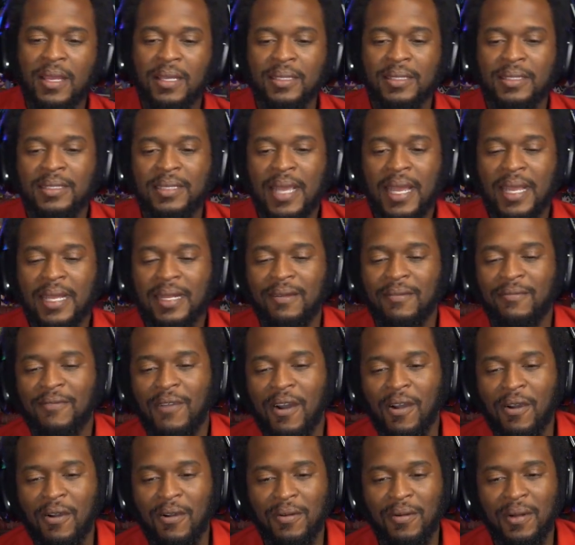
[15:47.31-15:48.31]
Second of
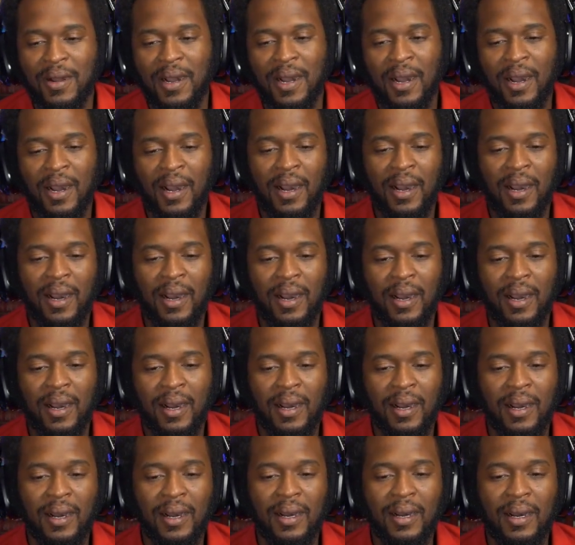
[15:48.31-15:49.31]
all,
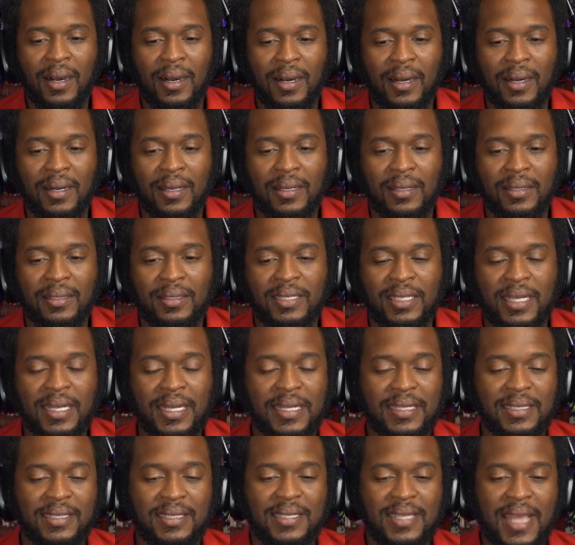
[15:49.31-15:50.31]
she
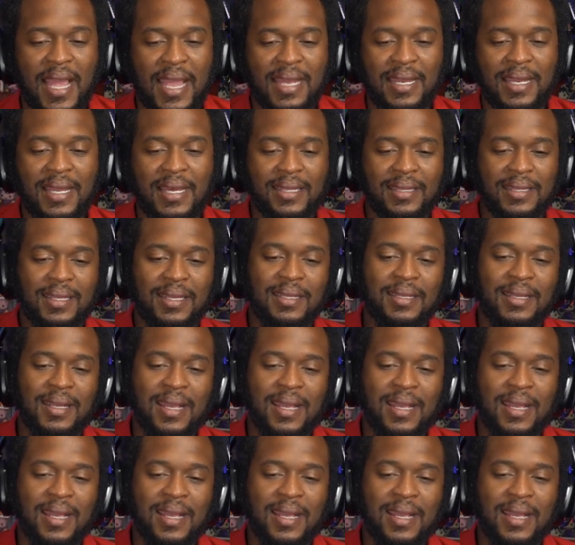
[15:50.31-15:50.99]
didn't say nothing